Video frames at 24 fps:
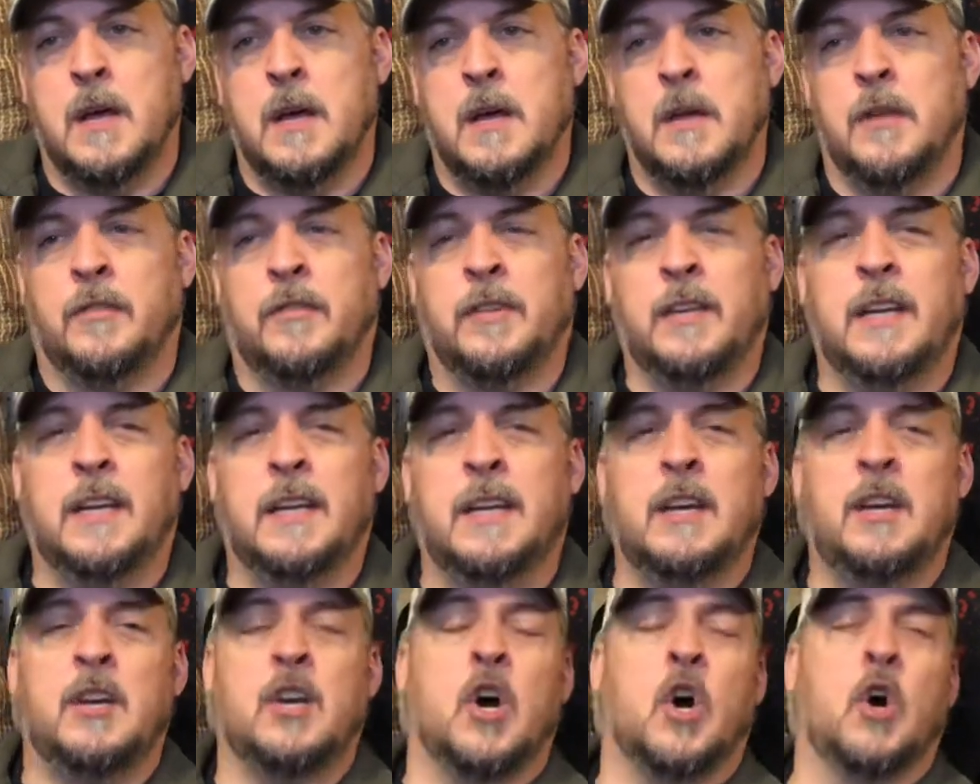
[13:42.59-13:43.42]
See,
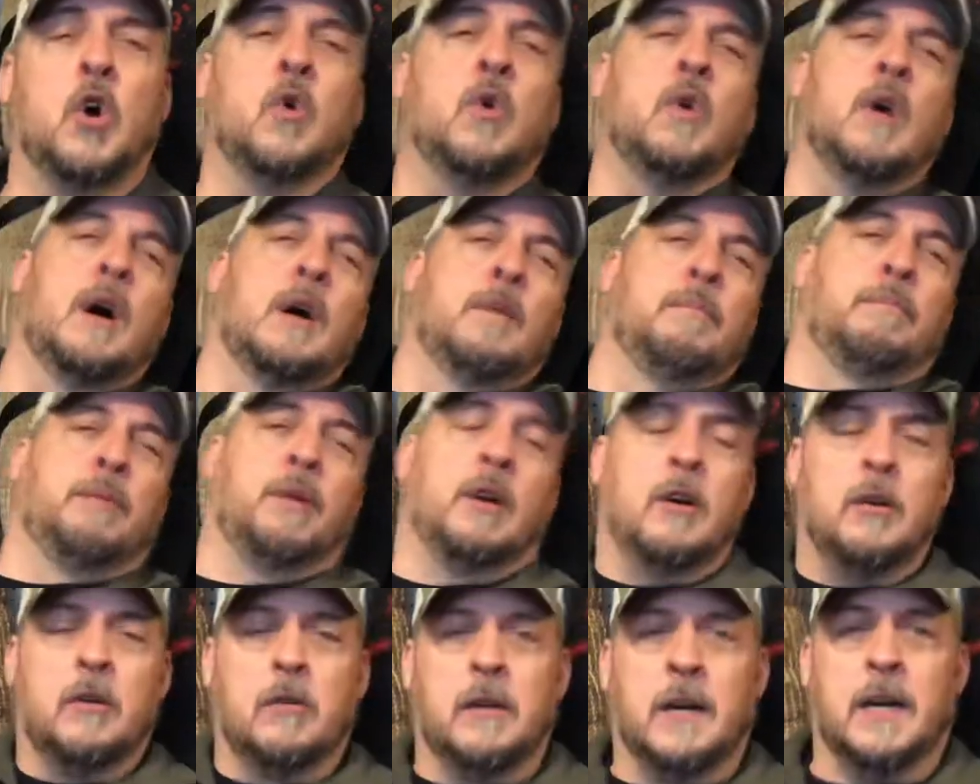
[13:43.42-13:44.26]
no
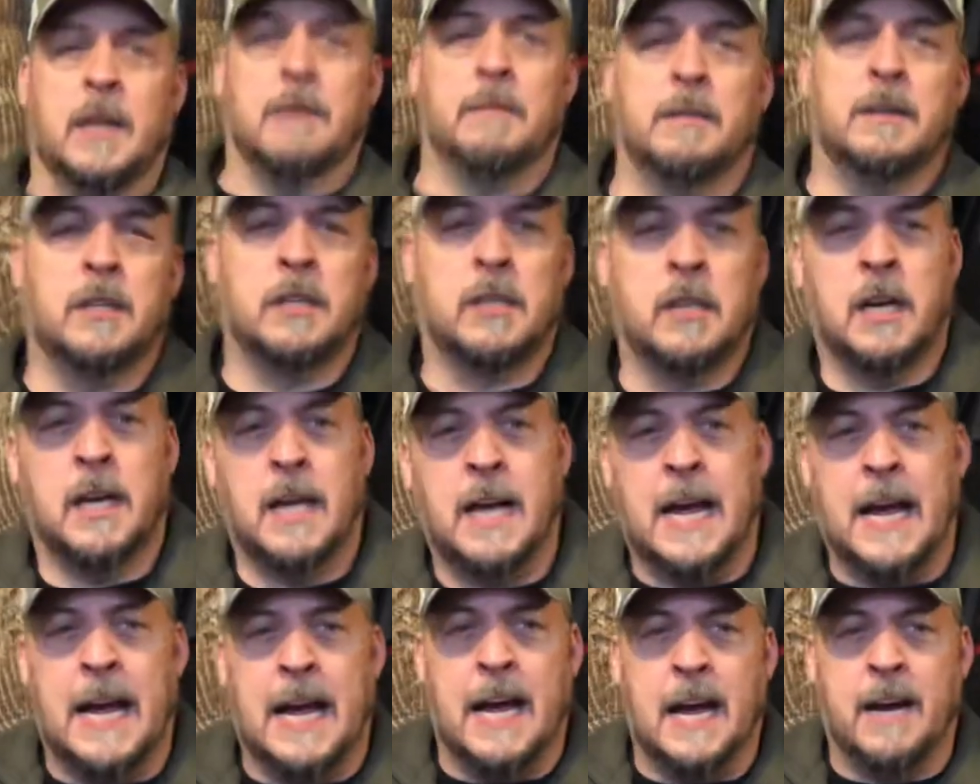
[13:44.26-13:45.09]
program is going to
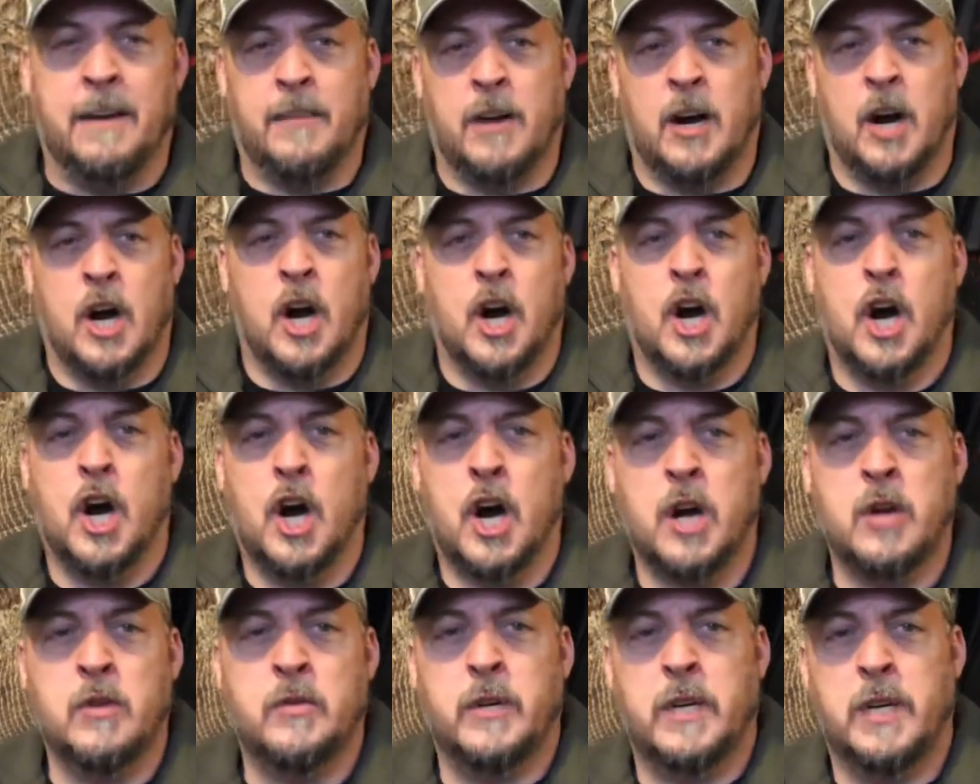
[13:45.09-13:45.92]
have
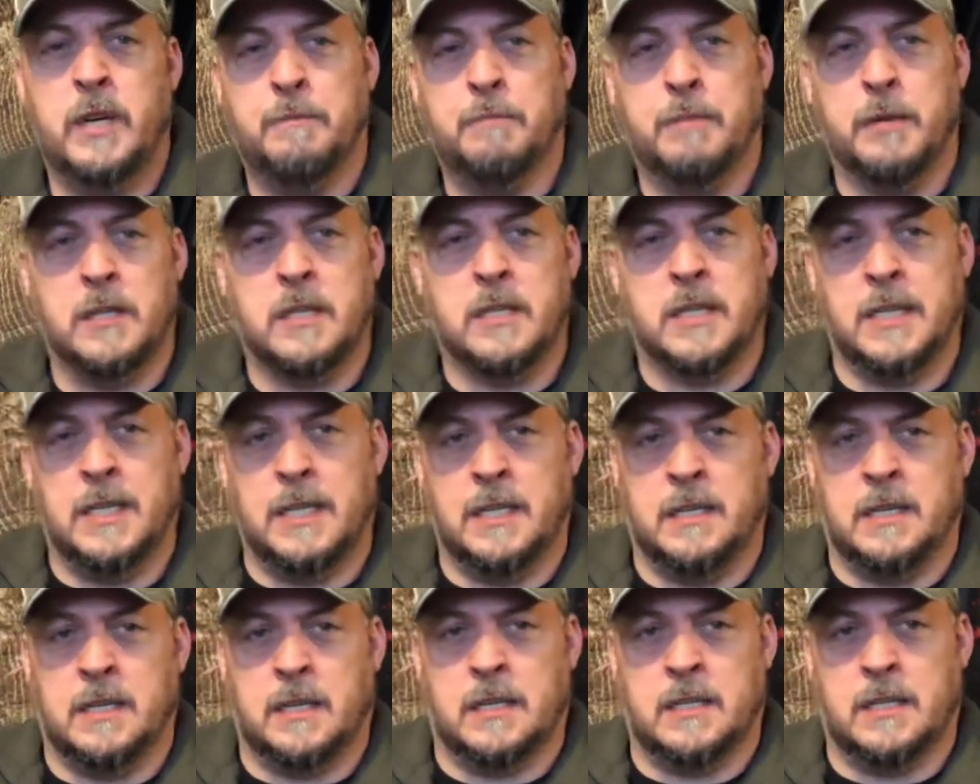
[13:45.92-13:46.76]
100%
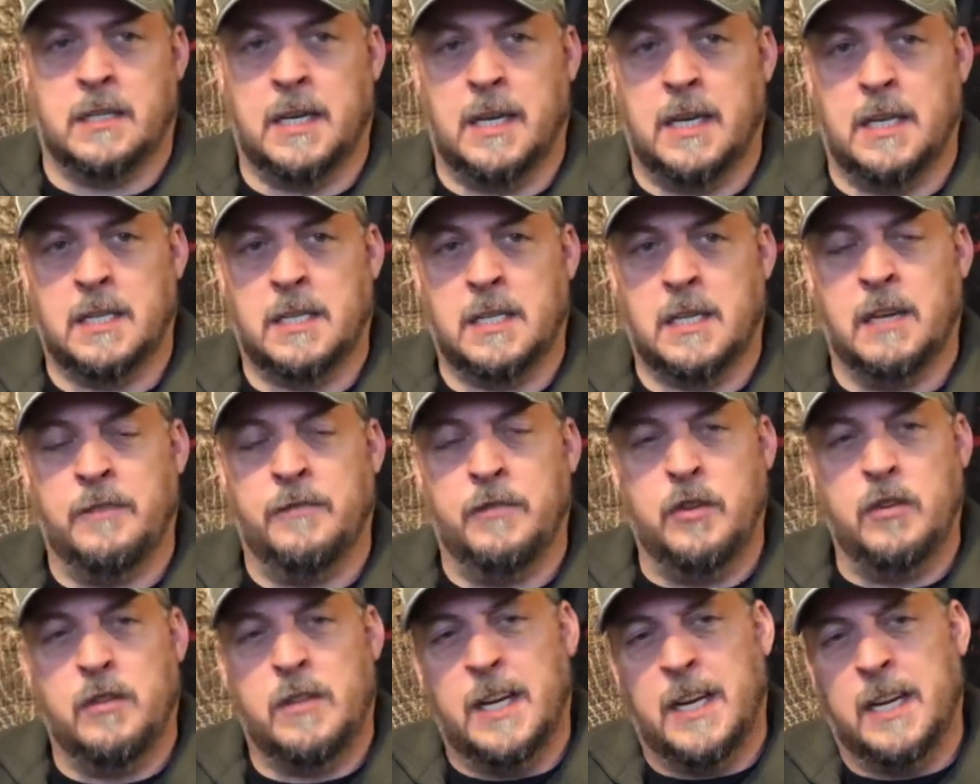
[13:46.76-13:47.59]
success. If
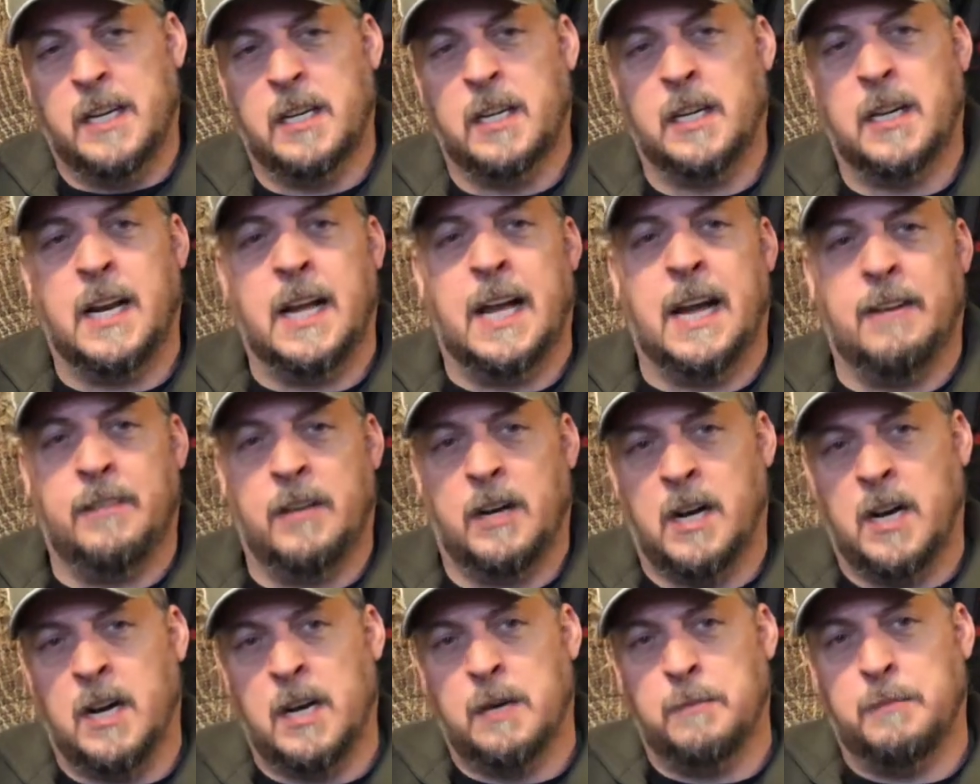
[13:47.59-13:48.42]
you think you're going to have
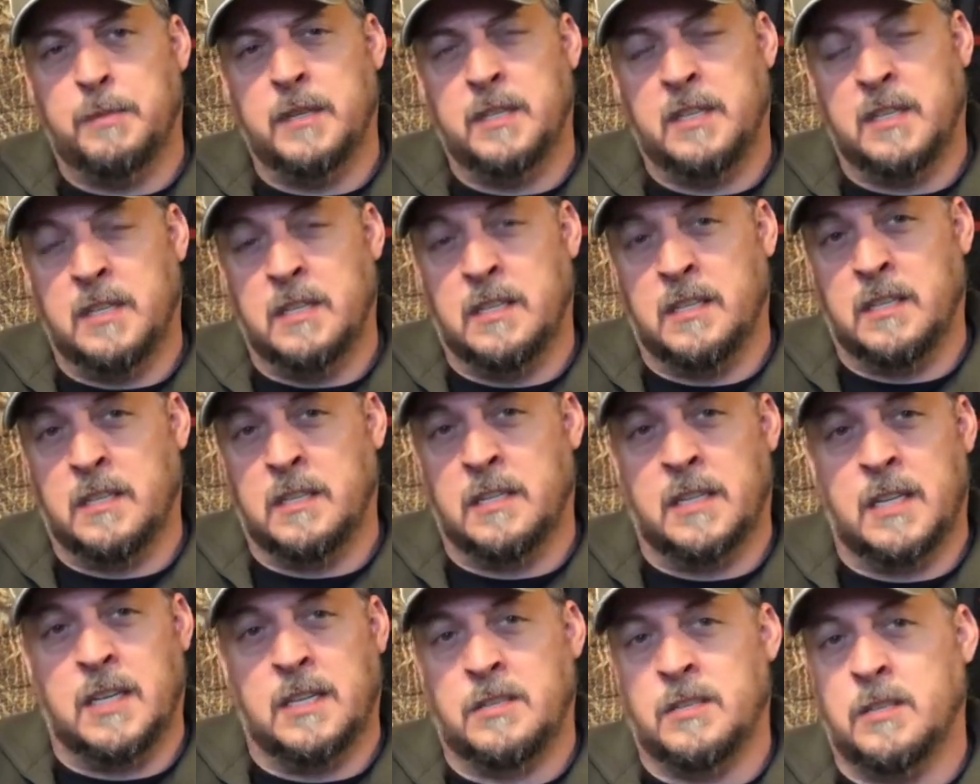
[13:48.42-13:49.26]
100%
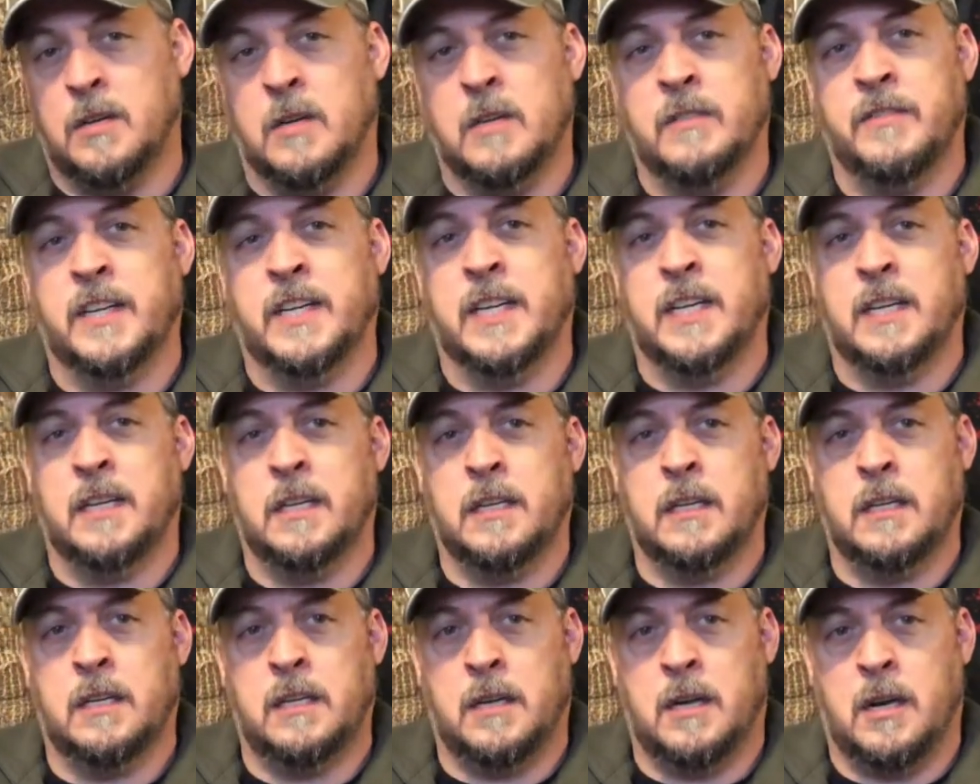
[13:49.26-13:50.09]
success, don't even get into
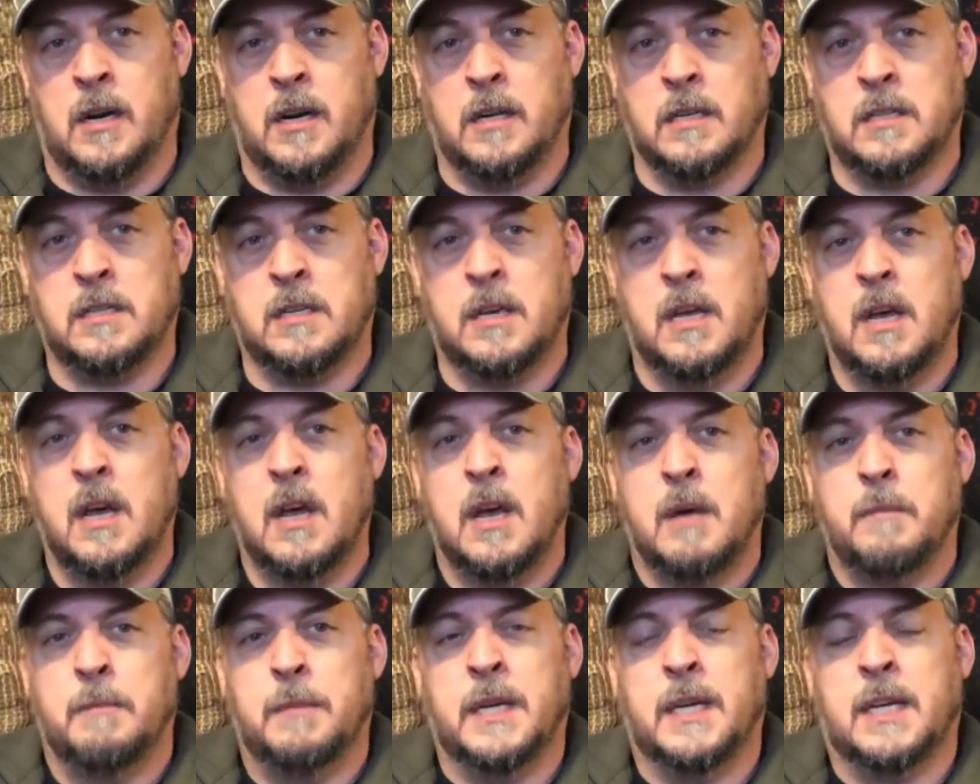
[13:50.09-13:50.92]
the dogs,
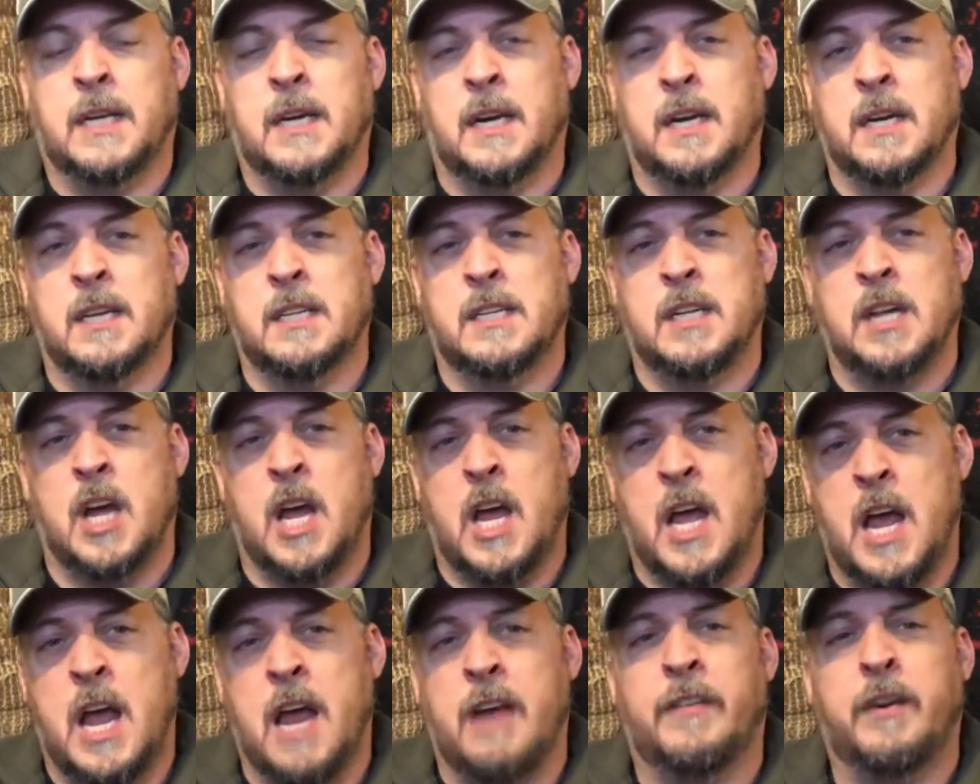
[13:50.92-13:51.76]
because
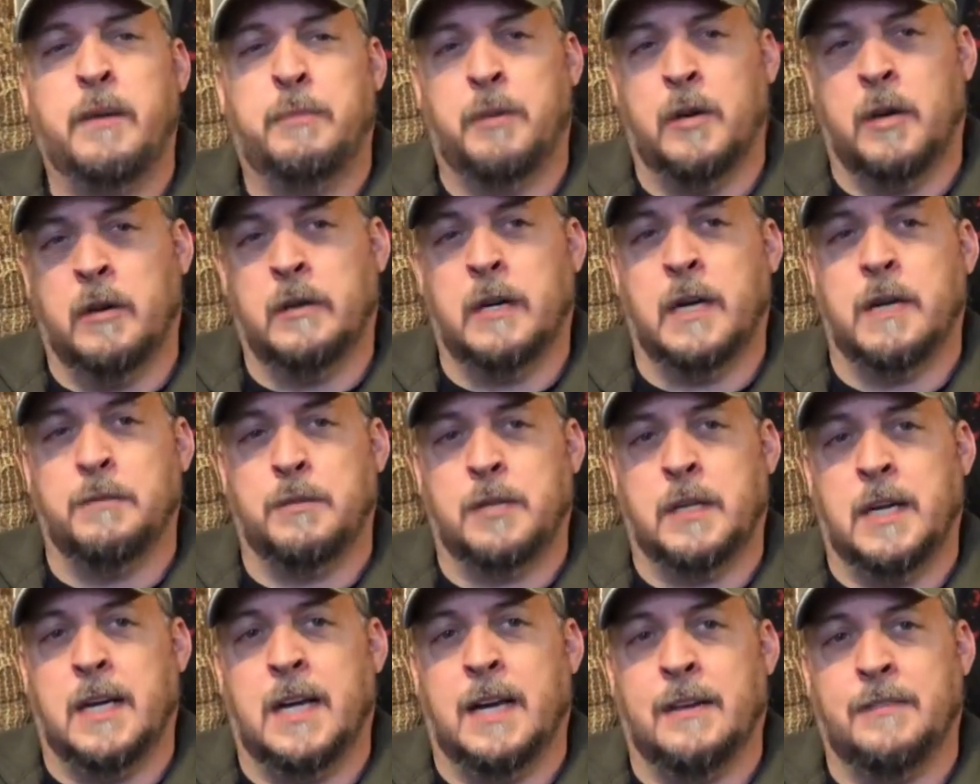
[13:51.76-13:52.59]
every program is
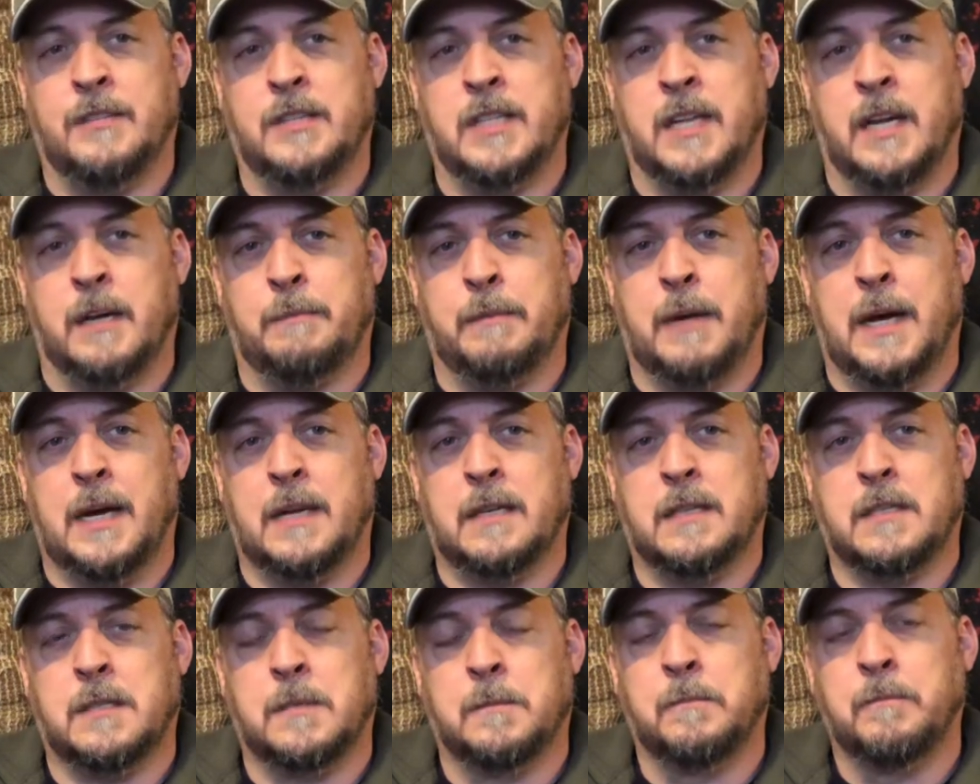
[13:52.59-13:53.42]
going to have
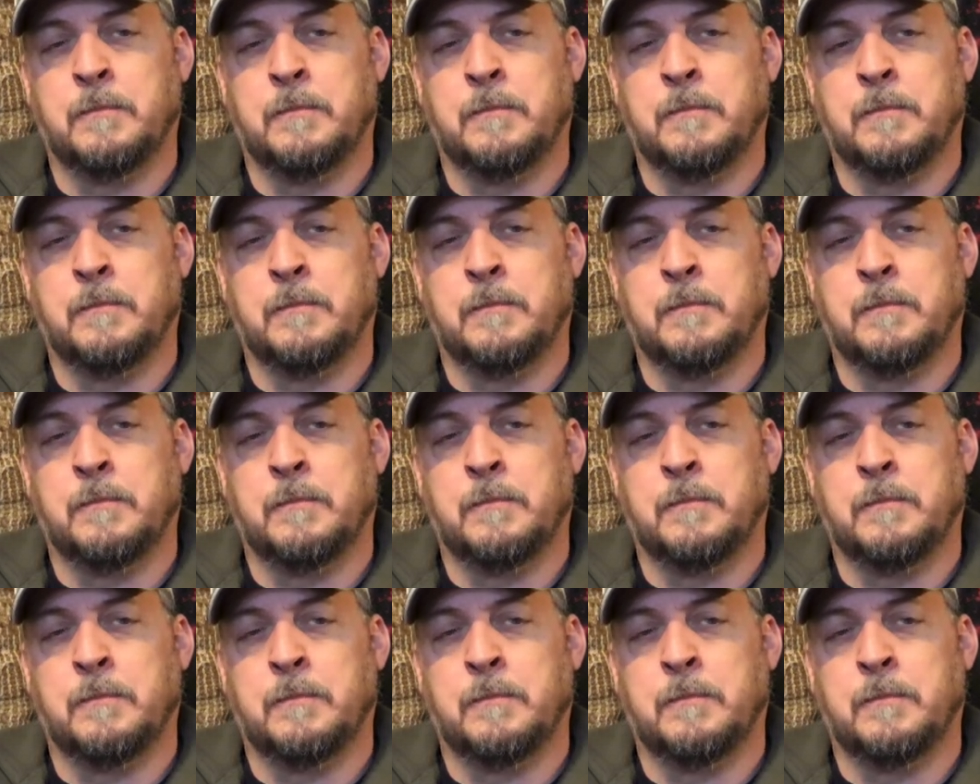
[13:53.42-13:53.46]
setbacks.